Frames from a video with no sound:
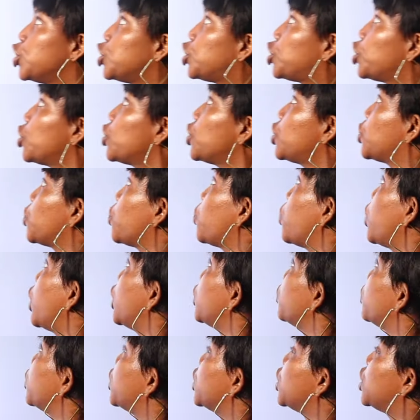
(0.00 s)
choose the
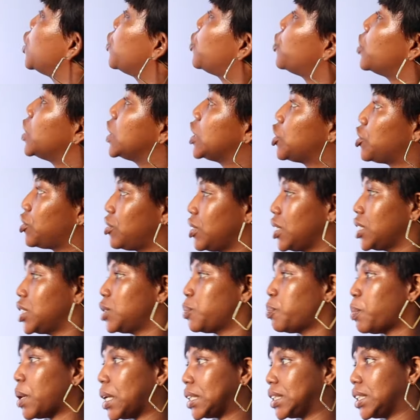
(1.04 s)
one with a different
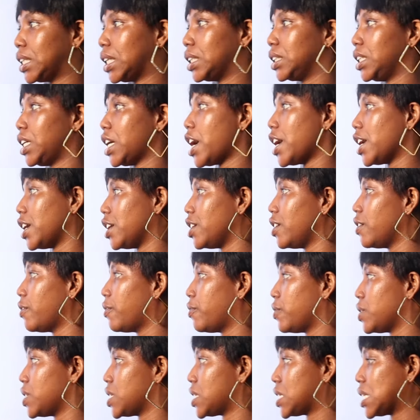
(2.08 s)
stress pattern. A.
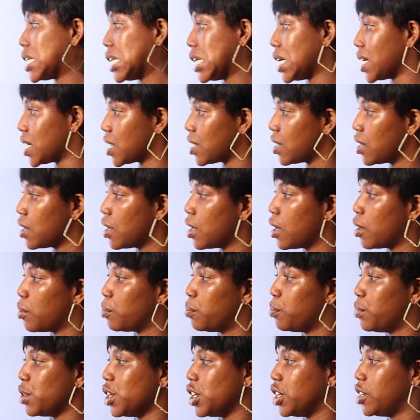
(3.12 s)
Physique
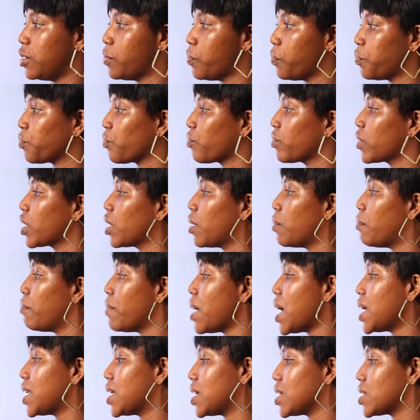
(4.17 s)
B.
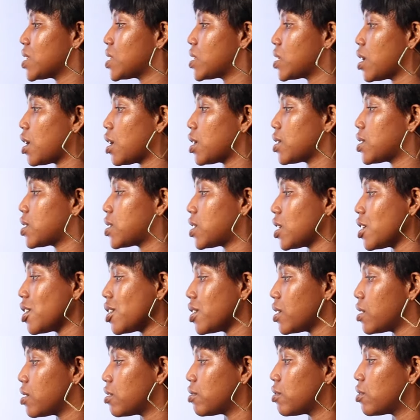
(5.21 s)
Menace
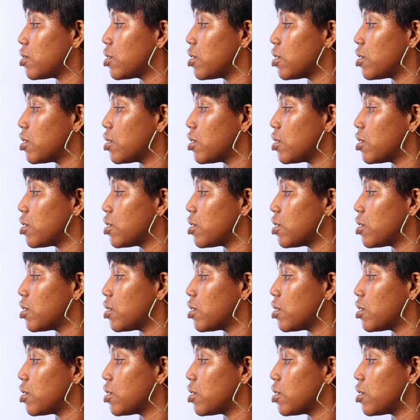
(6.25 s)
C.